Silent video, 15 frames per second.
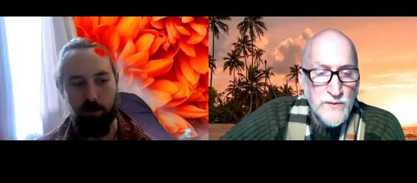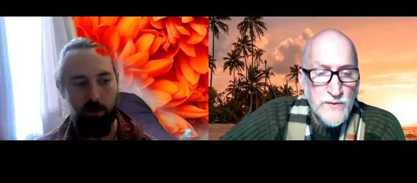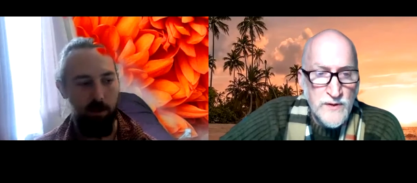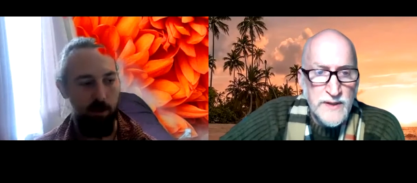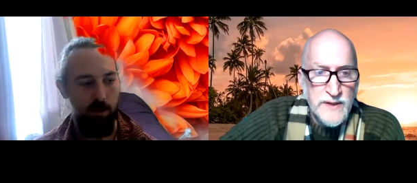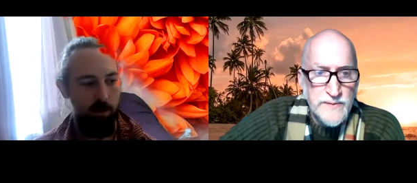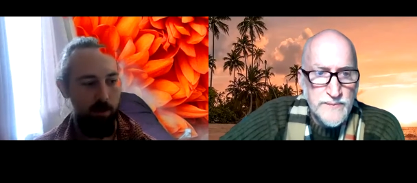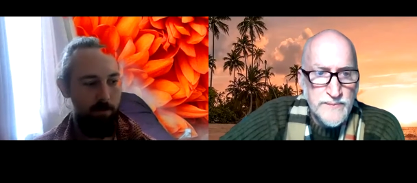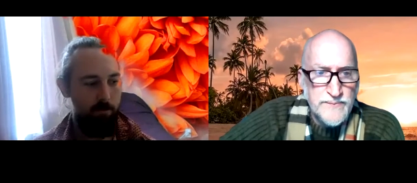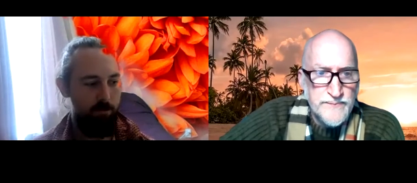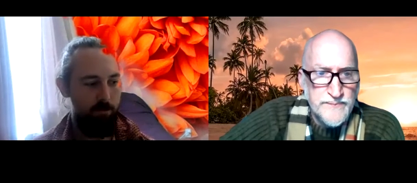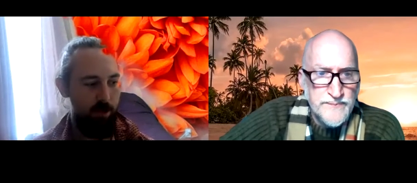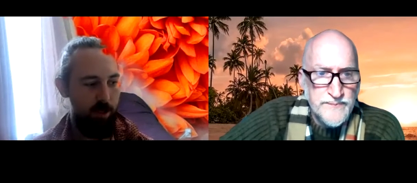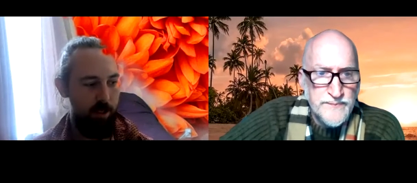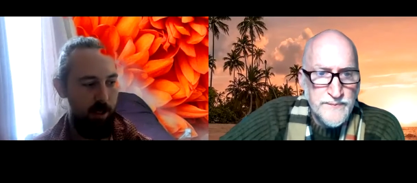Speaker 1: Right.
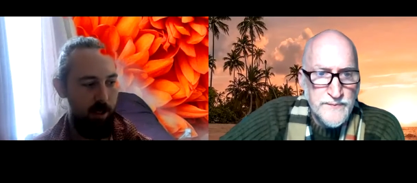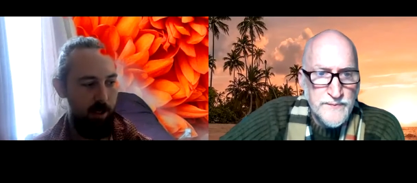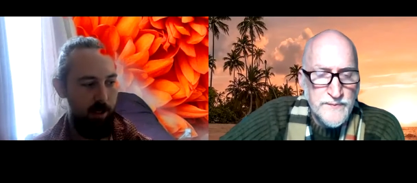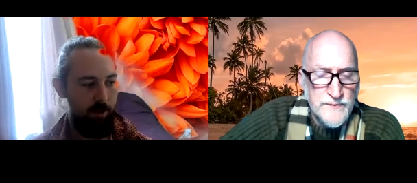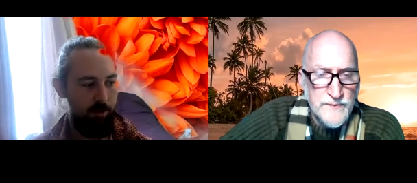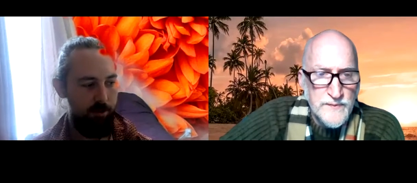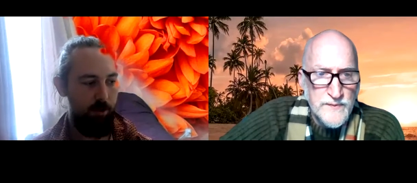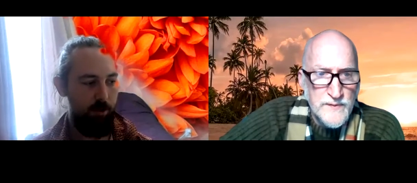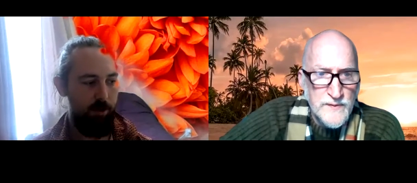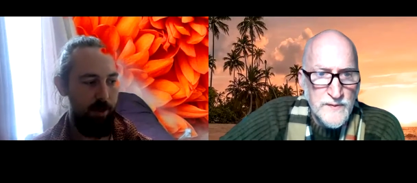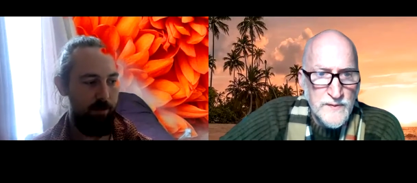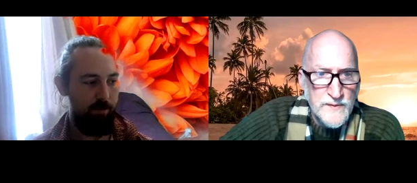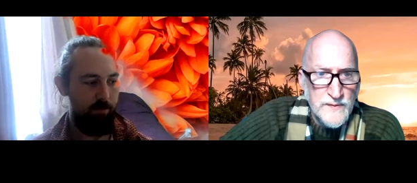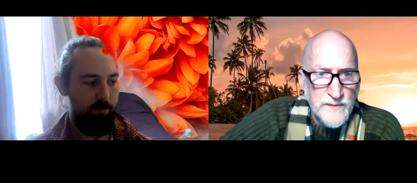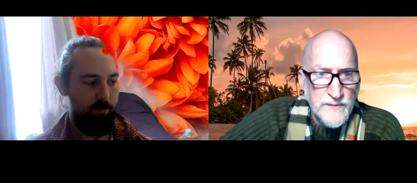Uh, so
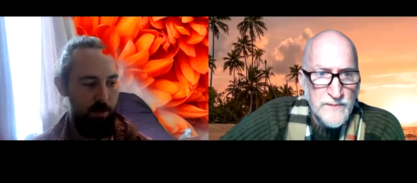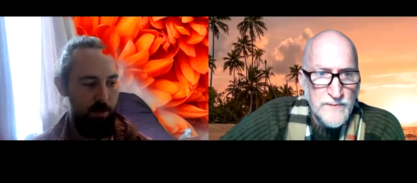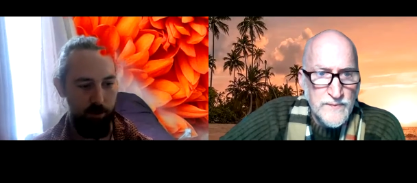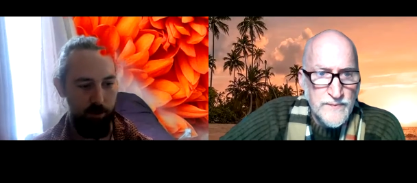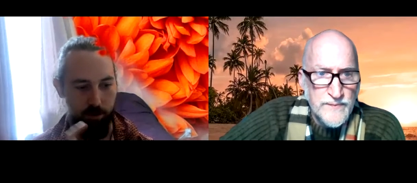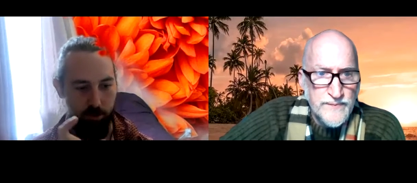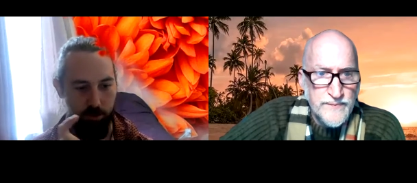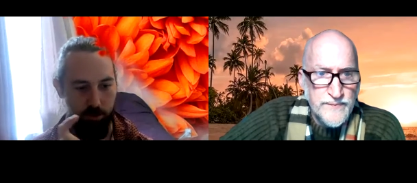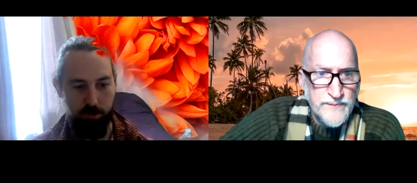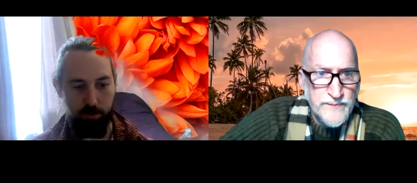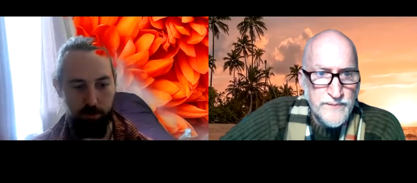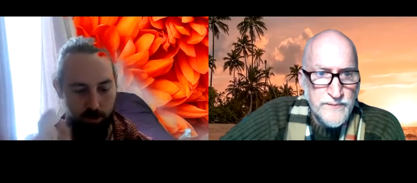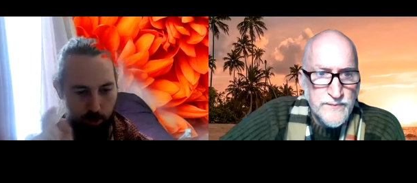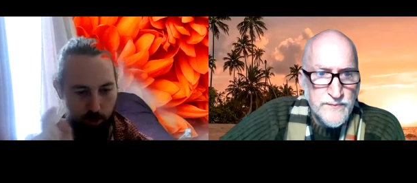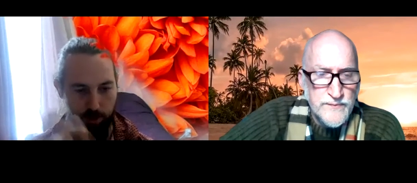then when they're
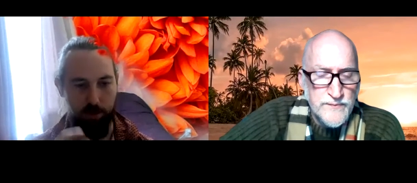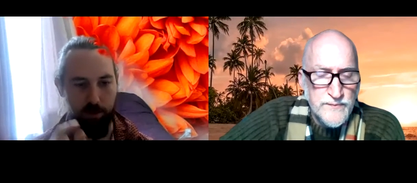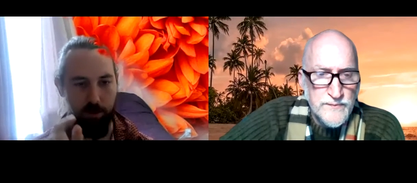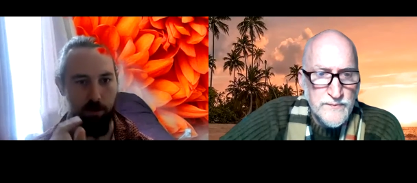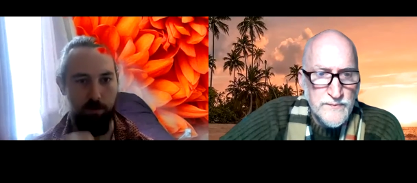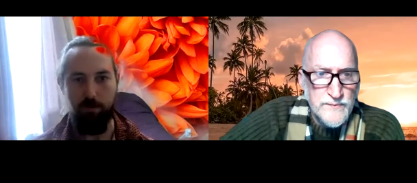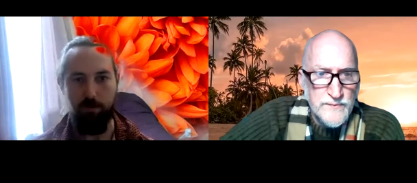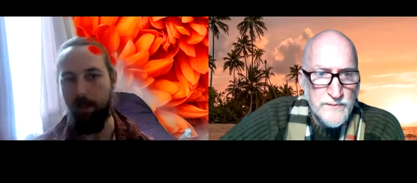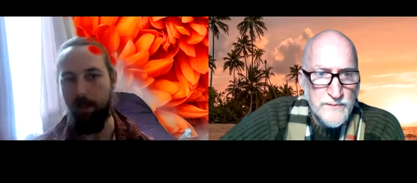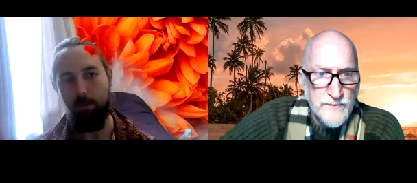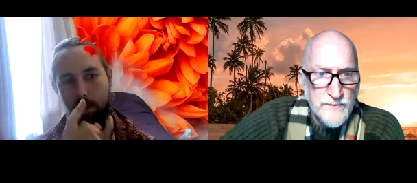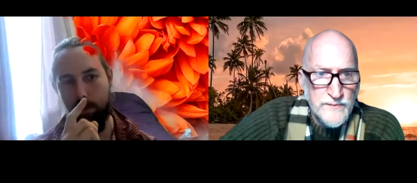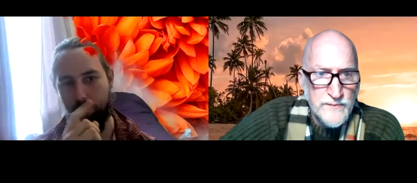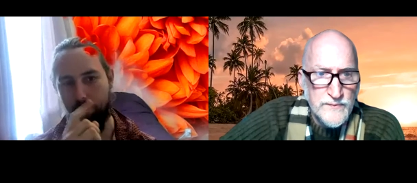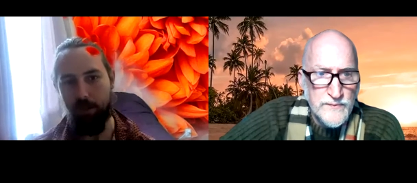when they go, there'd
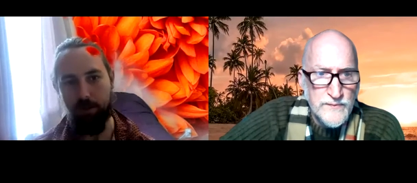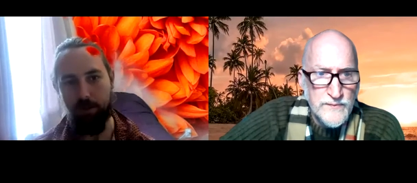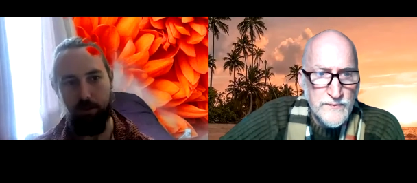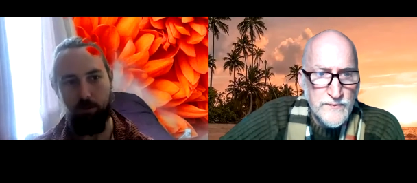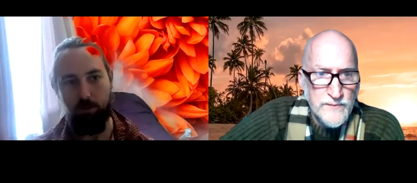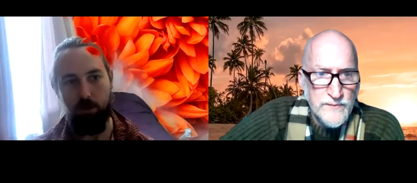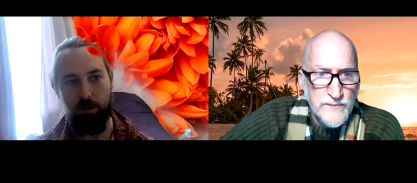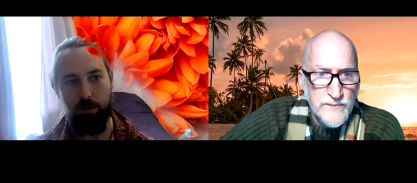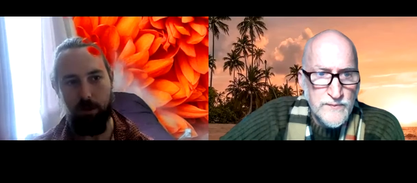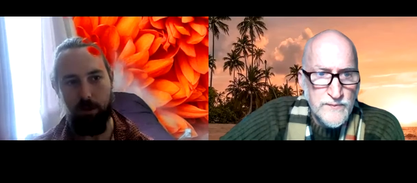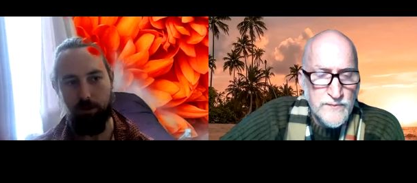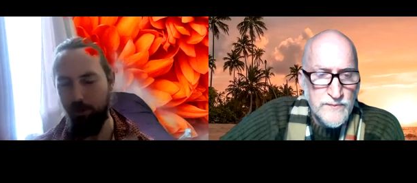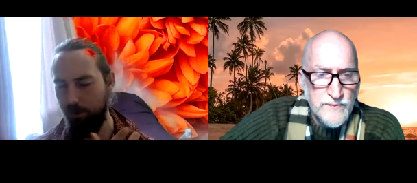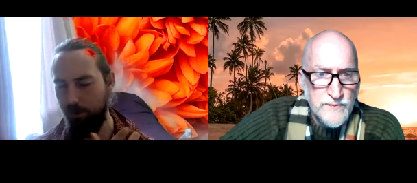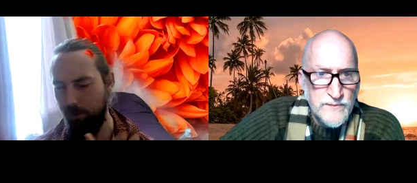be a button somewhere in there,
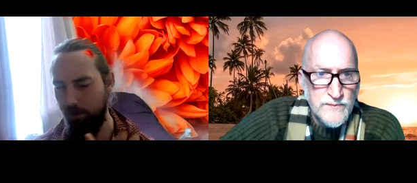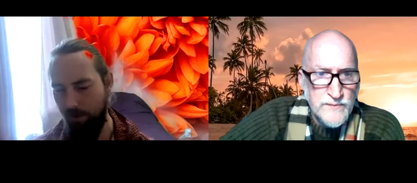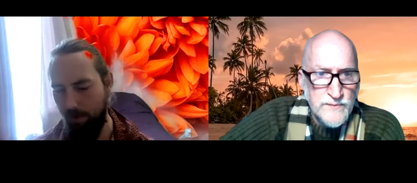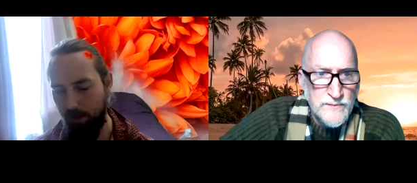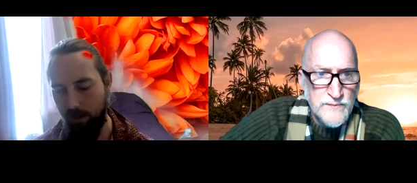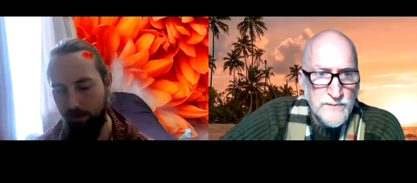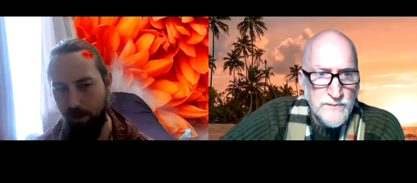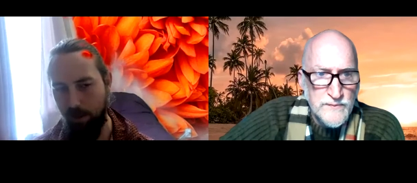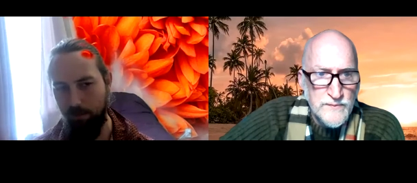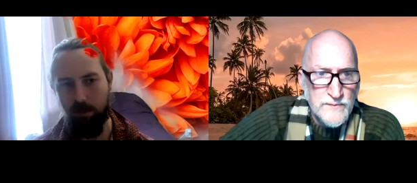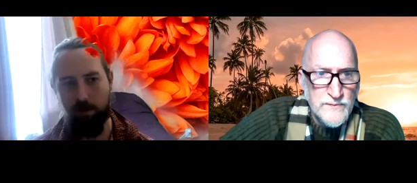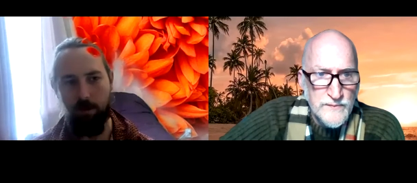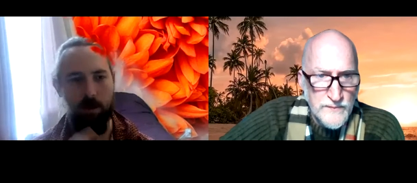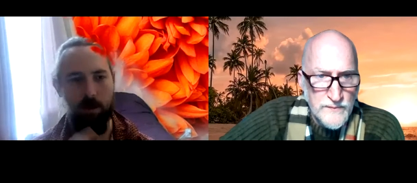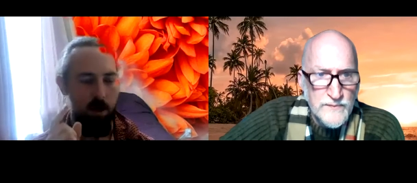choose the remedy
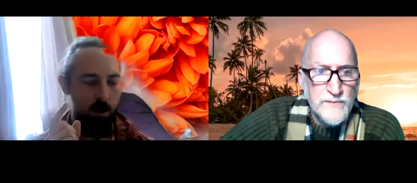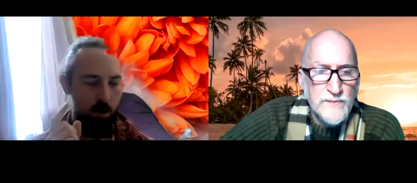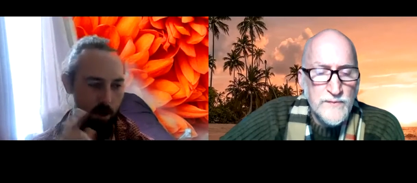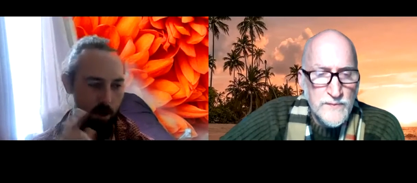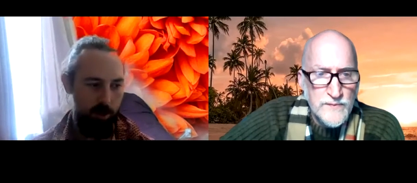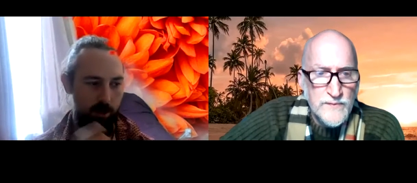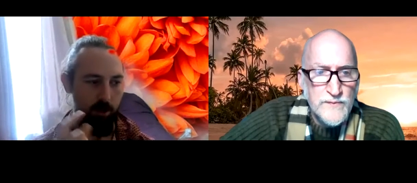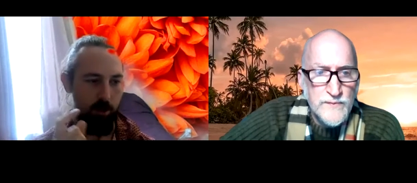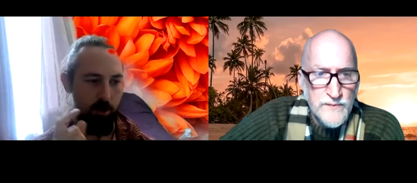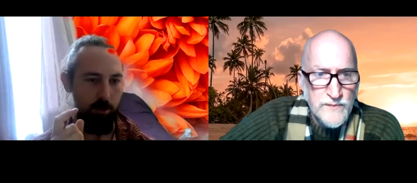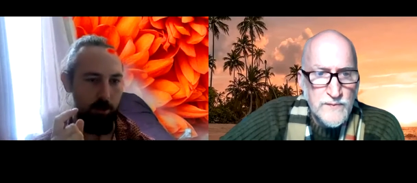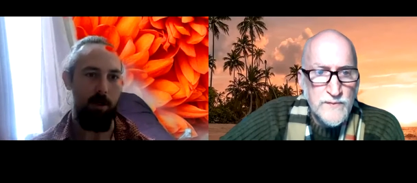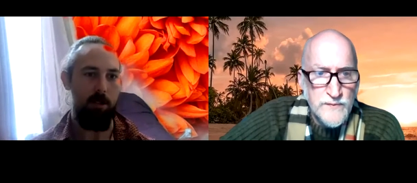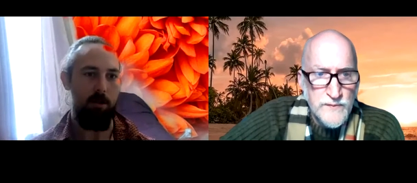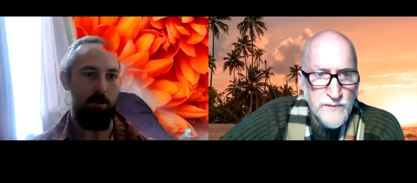maybe, where you go
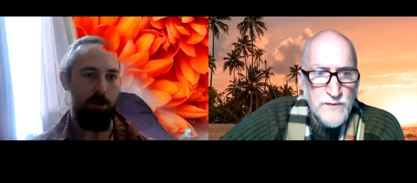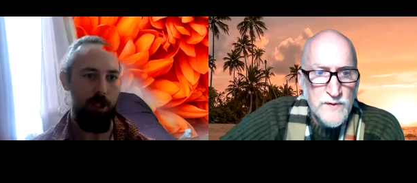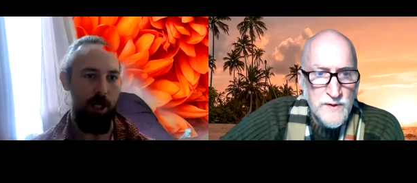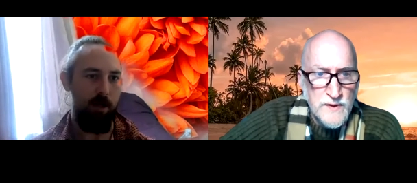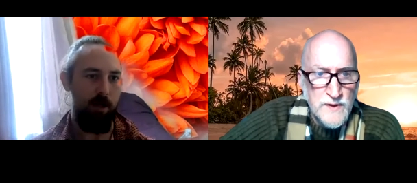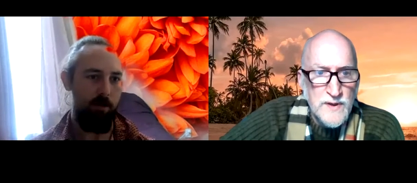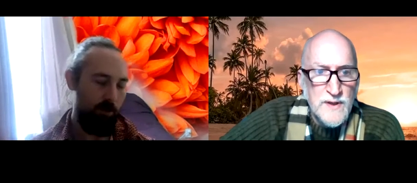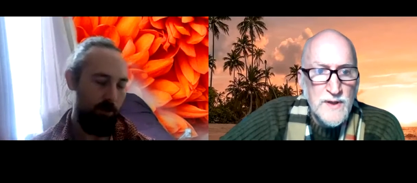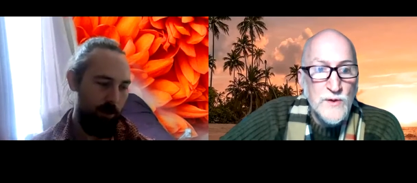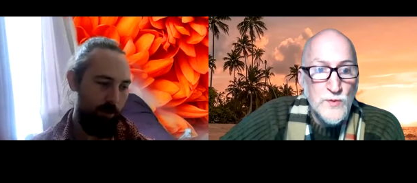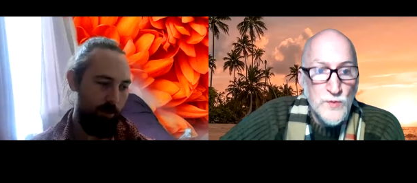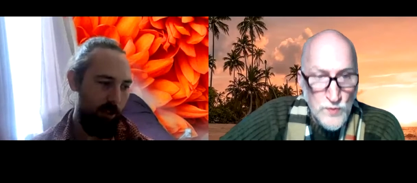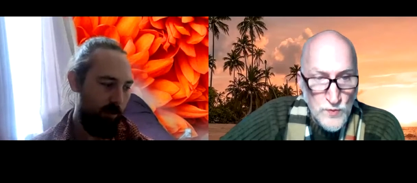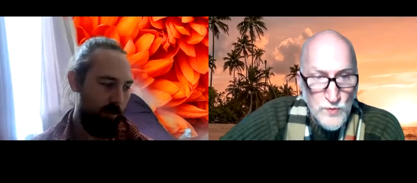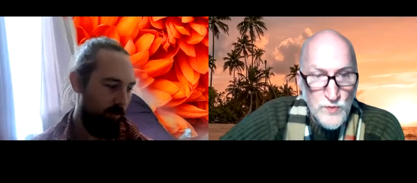create new chat or
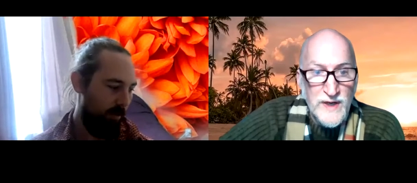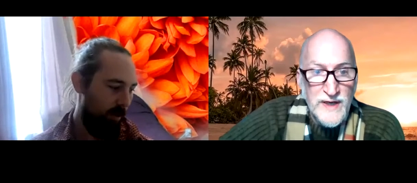something.